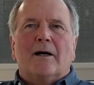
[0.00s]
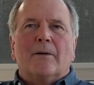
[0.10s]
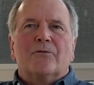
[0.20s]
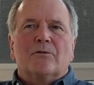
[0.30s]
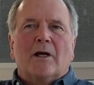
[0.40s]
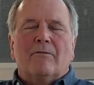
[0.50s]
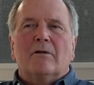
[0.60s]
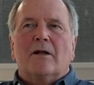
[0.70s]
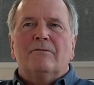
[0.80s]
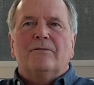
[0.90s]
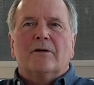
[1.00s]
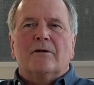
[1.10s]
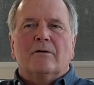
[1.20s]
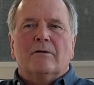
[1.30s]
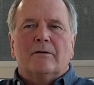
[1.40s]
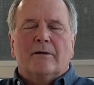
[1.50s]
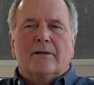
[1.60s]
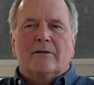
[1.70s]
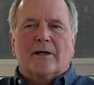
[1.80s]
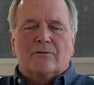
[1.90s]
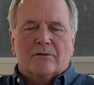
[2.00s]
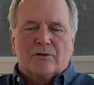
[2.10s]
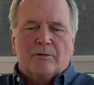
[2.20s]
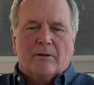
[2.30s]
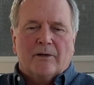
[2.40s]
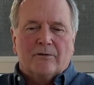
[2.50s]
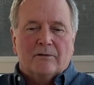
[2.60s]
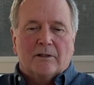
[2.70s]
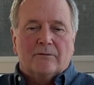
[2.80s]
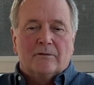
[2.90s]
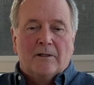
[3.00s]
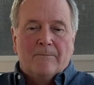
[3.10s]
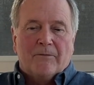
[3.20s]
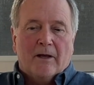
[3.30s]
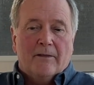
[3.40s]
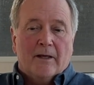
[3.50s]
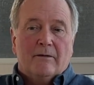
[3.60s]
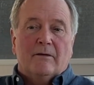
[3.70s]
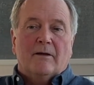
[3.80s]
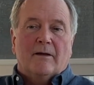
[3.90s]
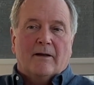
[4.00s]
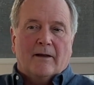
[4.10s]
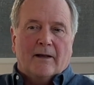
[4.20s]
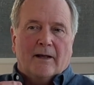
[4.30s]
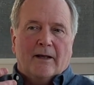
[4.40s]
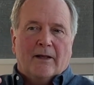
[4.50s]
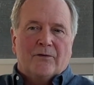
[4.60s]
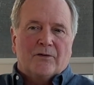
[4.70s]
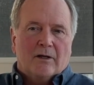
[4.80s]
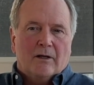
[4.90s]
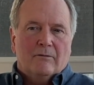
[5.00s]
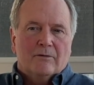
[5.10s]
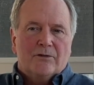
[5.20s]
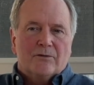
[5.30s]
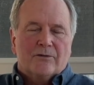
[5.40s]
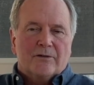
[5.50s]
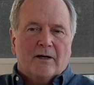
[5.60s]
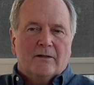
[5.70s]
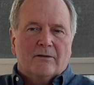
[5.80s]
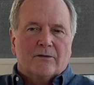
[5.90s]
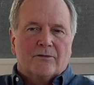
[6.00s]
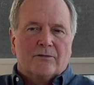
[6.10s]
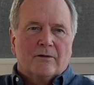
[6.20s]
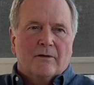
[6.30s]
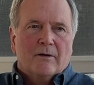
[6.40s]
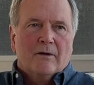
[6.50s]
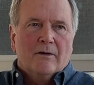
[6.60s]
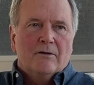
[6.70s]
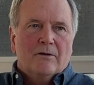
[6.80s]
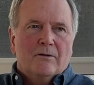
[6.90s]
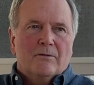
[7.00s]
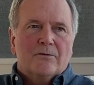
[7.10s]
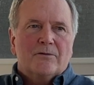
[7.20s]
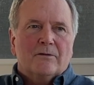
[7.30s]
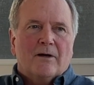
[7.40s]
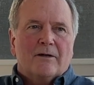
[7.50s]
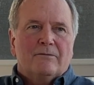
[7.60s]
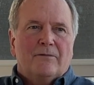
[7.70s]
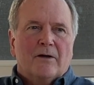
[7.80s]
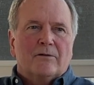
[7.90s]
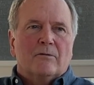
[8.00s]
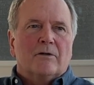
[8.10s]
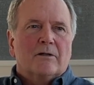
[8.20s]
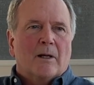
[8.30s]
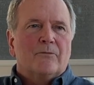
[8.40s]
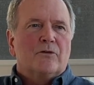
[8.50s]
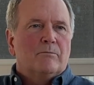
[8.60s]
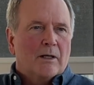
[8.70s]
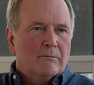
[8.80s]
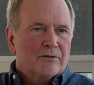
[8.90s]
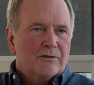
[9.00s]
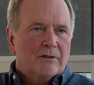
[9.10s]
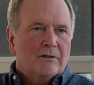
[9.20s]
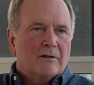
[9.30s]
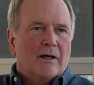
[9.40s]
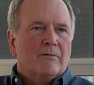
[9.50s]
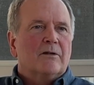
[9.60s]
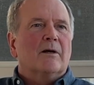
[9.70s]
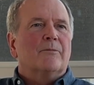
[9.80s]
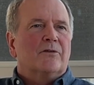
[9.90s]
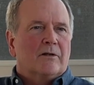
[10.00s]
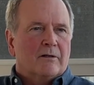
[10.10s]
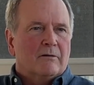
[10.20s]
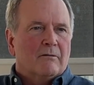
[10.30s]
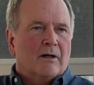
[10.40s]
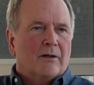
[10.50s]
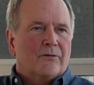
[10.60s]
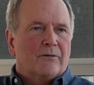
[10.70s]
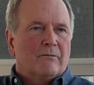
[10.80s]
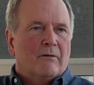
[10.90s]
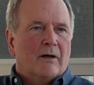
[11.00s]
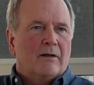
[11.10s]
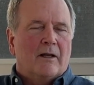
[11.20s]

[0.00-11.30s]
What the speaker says: So you have a lot of failure at the actual experimental level. And then as a research scientist, there's a lot of failure when it comes to publishing and when it comes to getting grants, right?